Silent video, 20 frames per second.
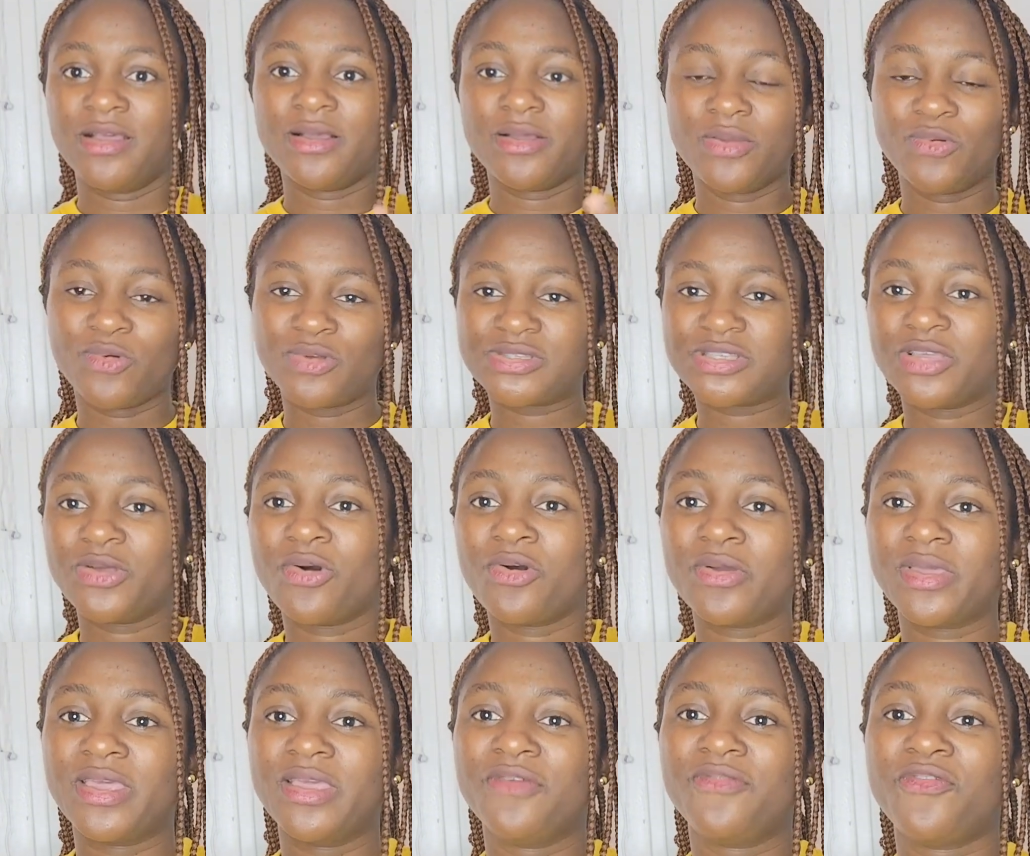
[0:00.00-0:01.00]
It was
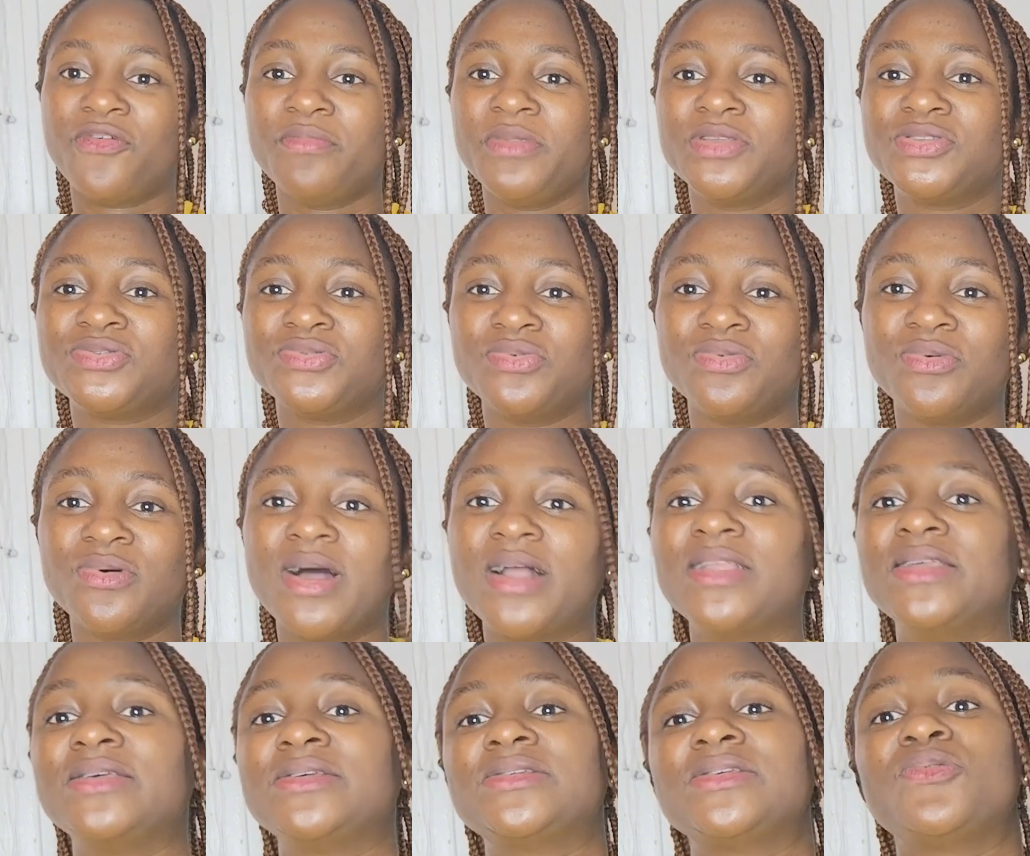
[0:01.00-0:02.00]
okay for me to,
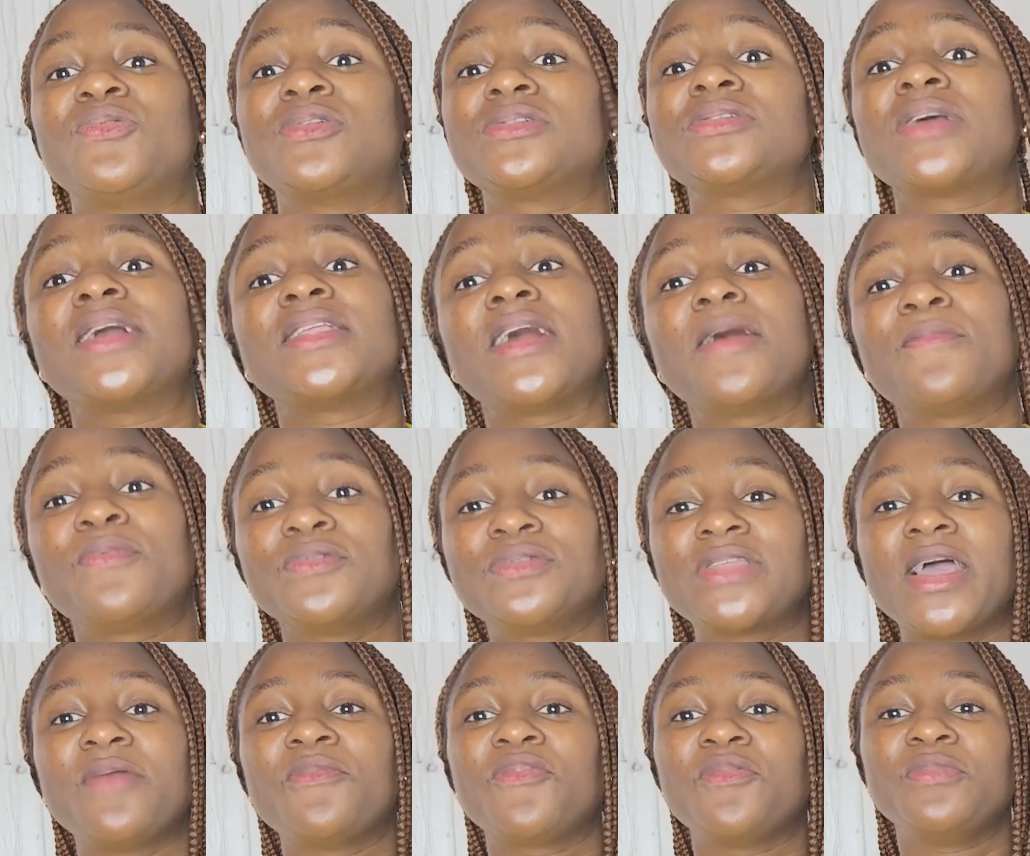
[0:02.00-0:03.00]
at least, it was an ample
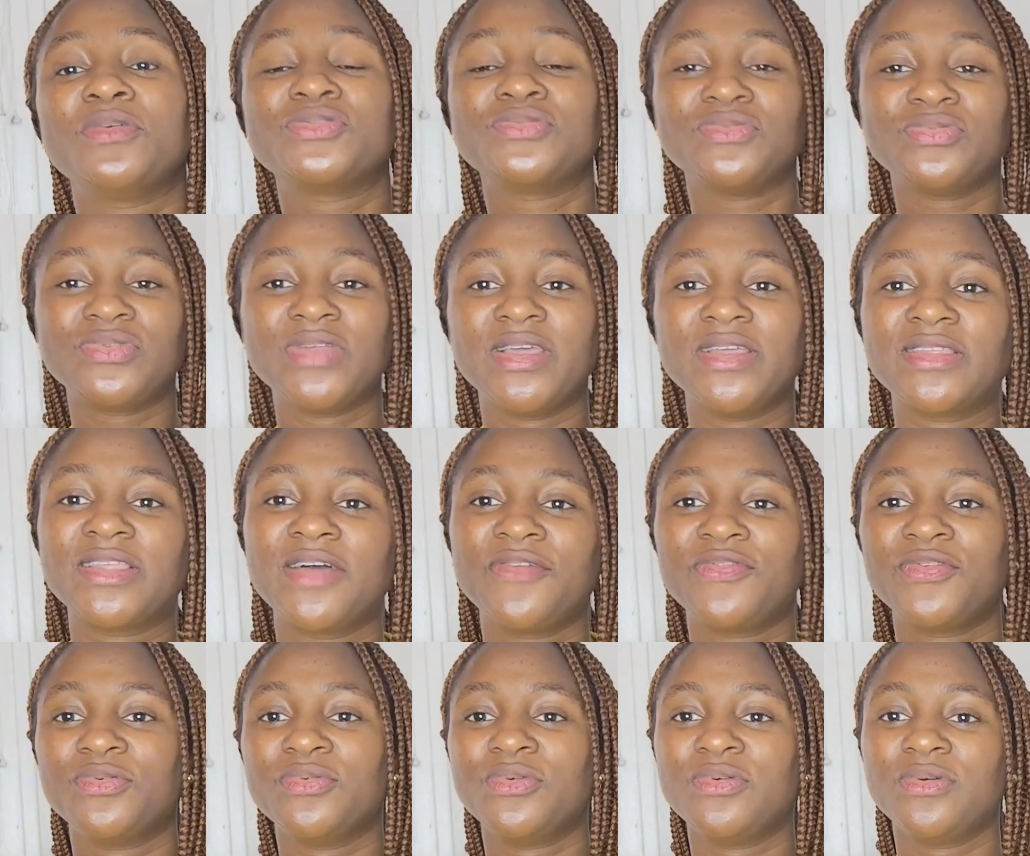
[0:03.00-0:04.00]
time for me to do the
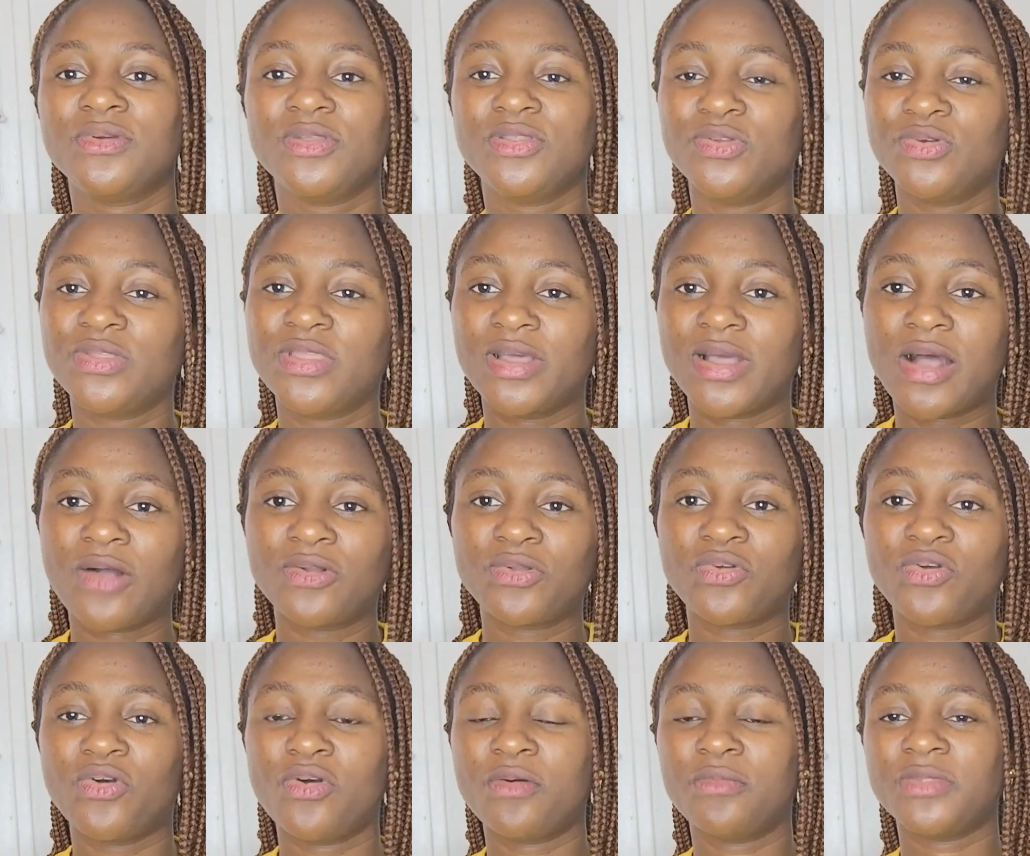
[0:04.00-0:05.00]
interview, know the
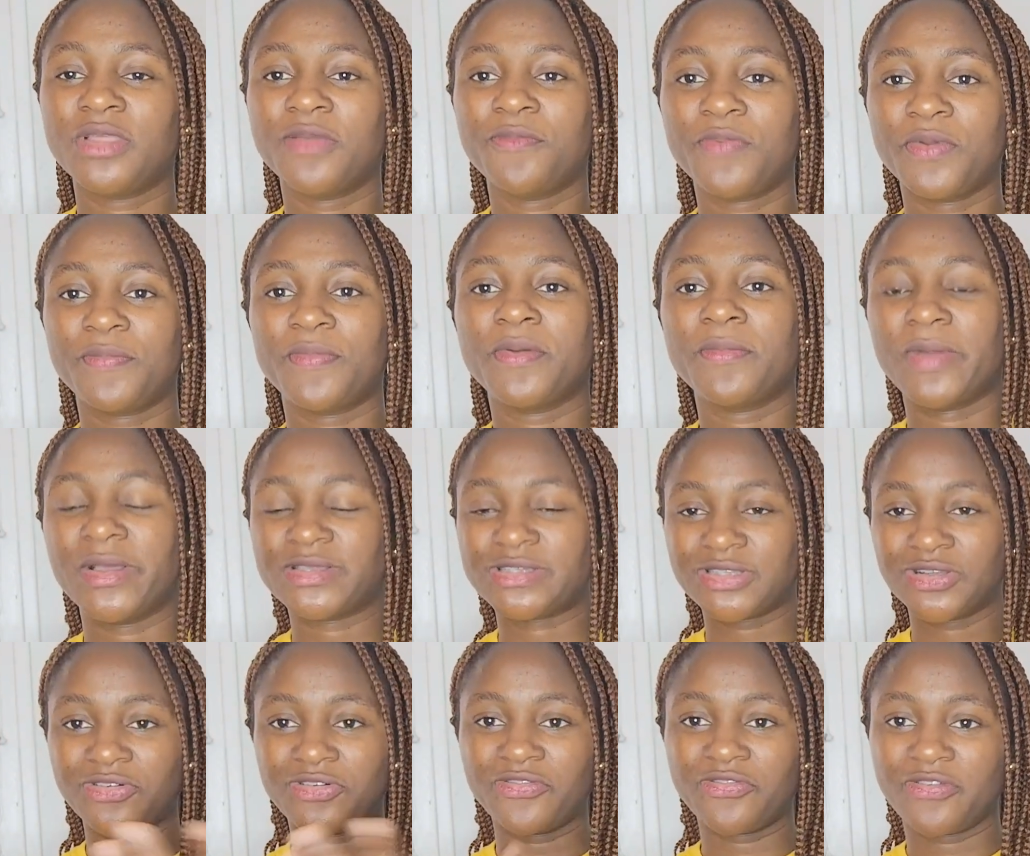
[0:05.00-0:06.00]
outcome, then prepare
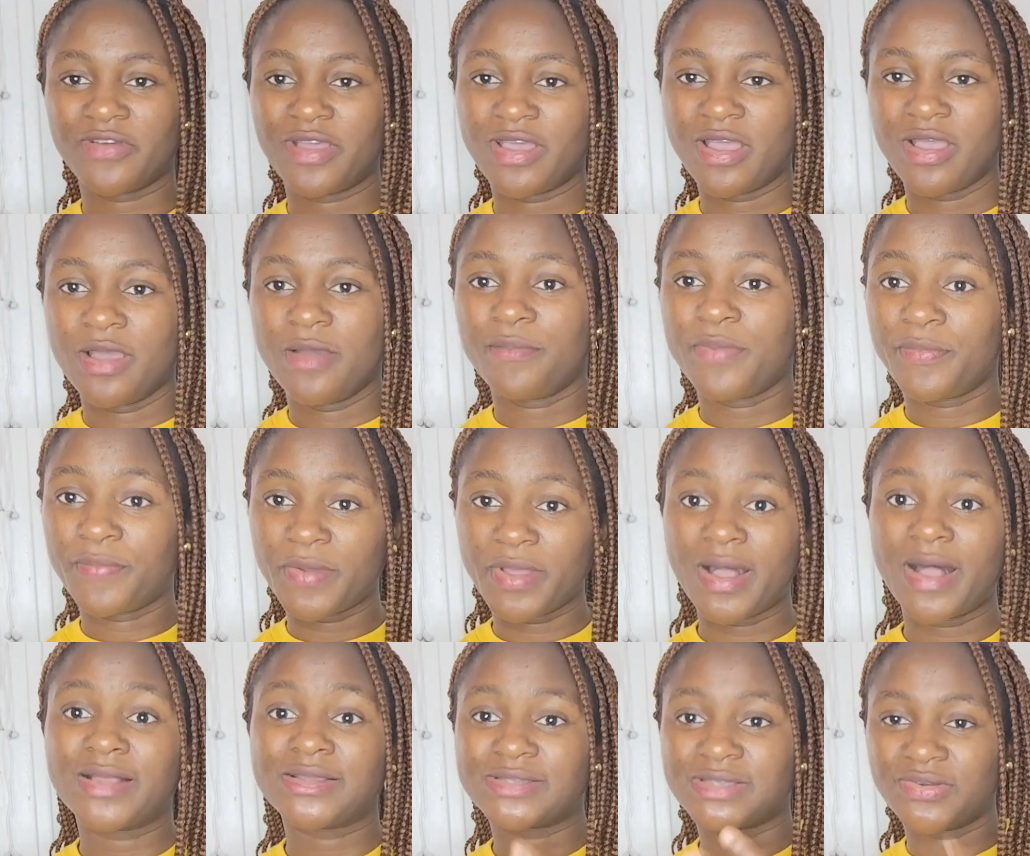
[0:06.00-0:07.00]

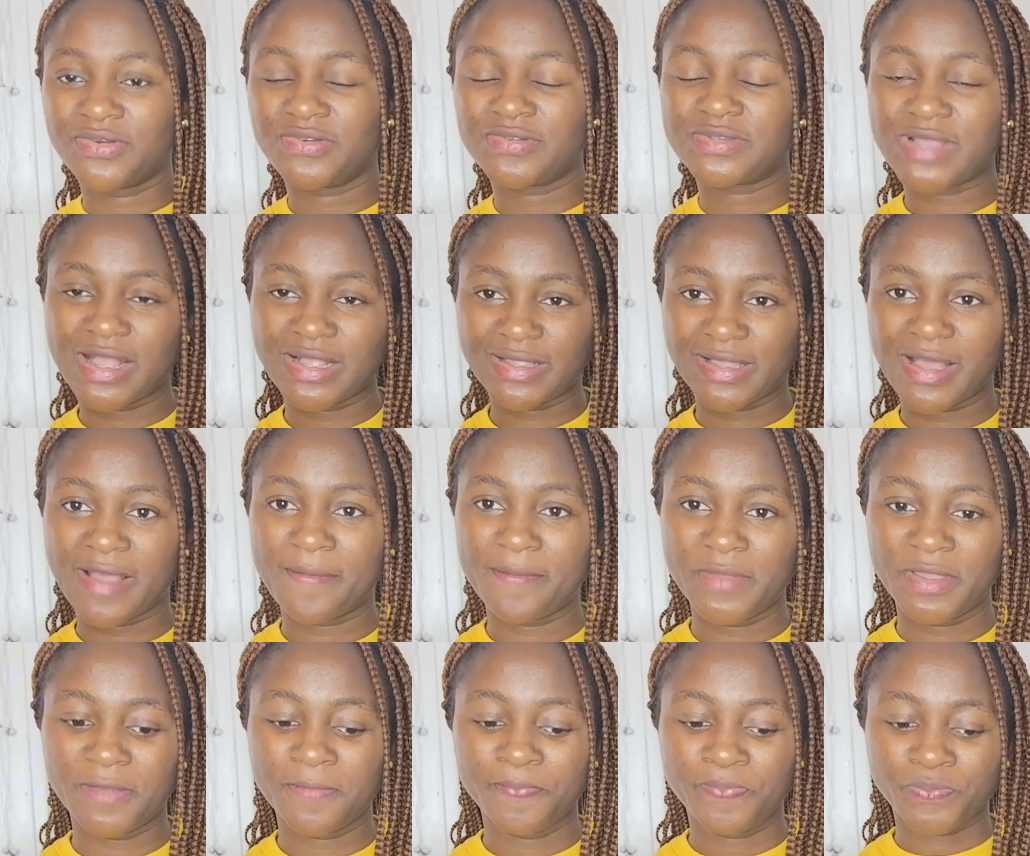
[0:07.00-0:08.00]
ourselves, and come
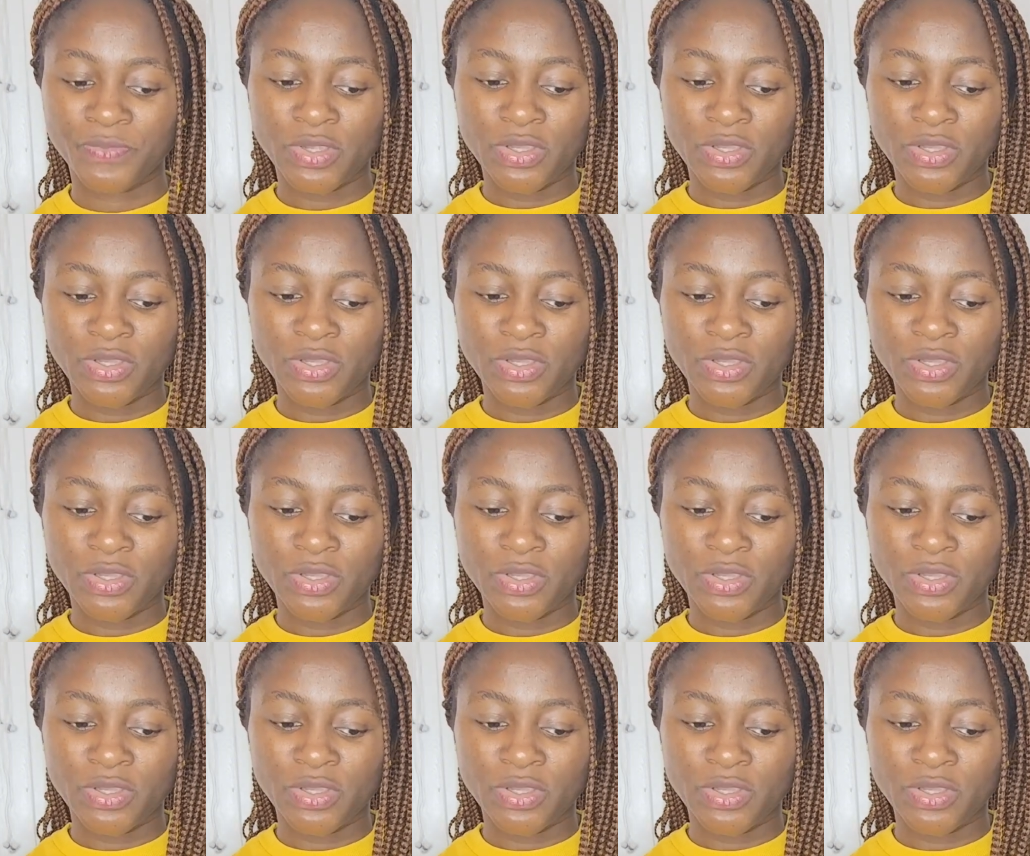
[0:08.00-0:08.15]
here.